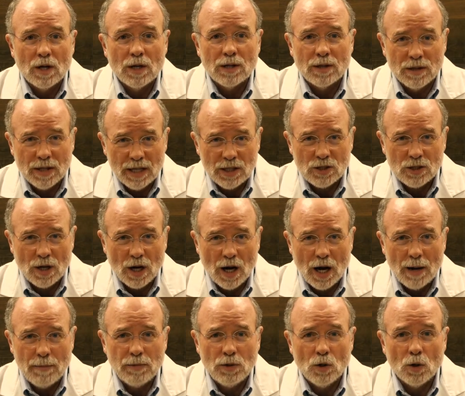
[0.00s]
This
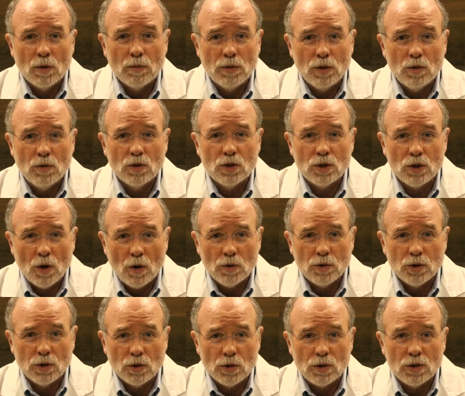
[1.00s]
time, your immune
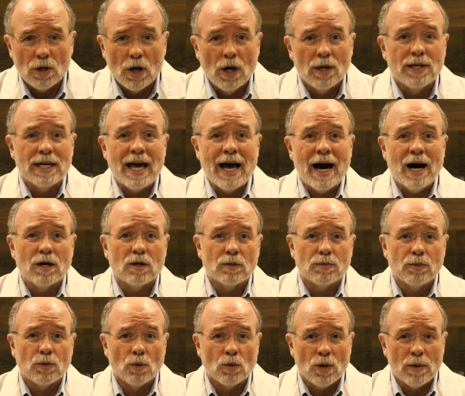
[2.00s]
soldiers on the outer
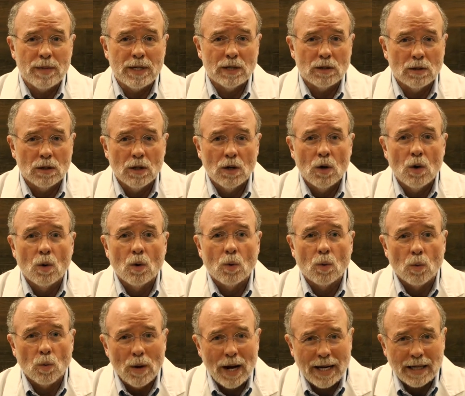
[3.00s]
perimeter
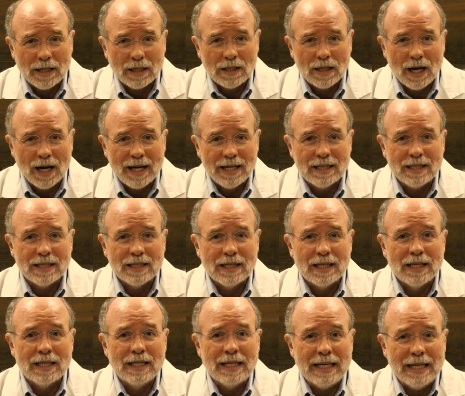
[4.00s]
recognize
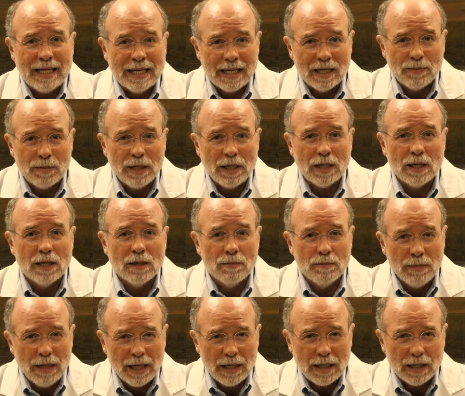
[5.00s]
the enemy
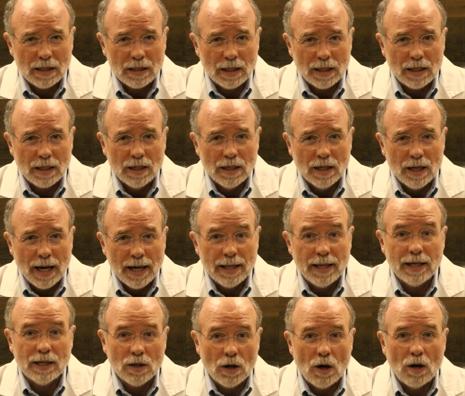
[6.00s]
immediately, and
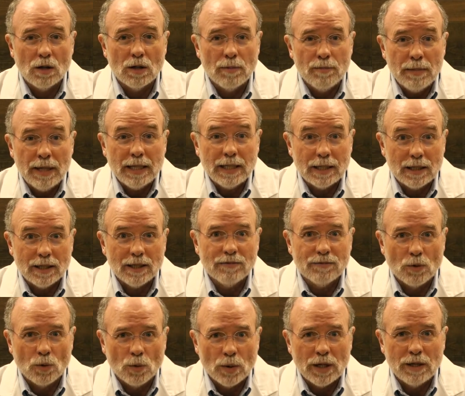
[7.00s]
they call immediately
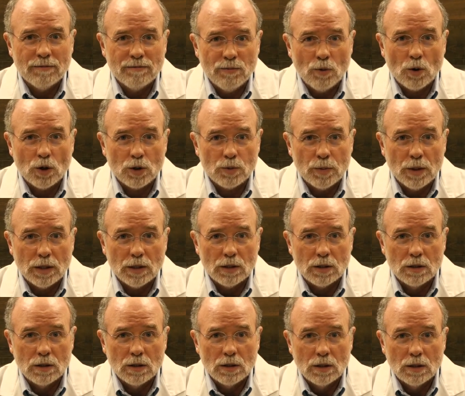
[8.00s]
for
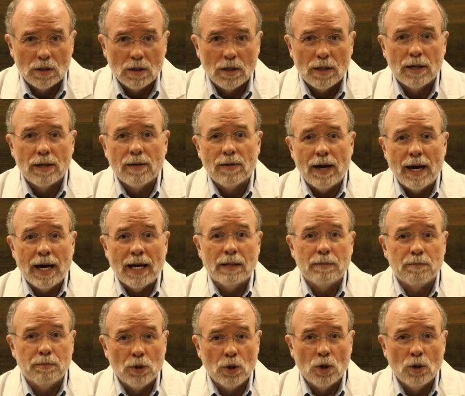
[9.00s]
reinforcements.
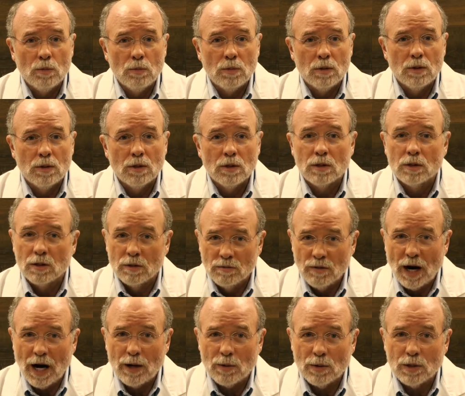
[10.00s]
And boom, the
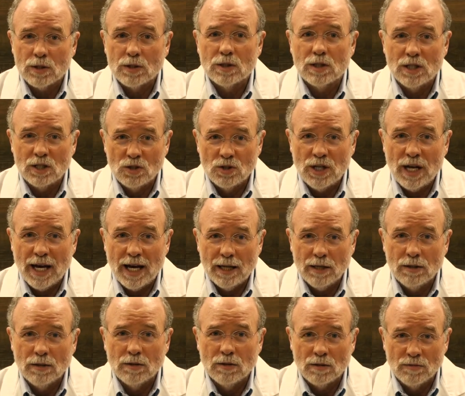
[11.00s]
virus is dead.
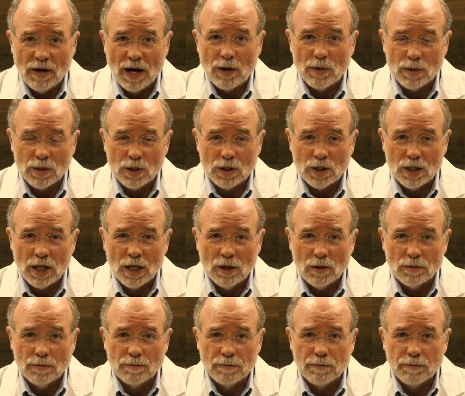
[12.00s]
The virus is killed.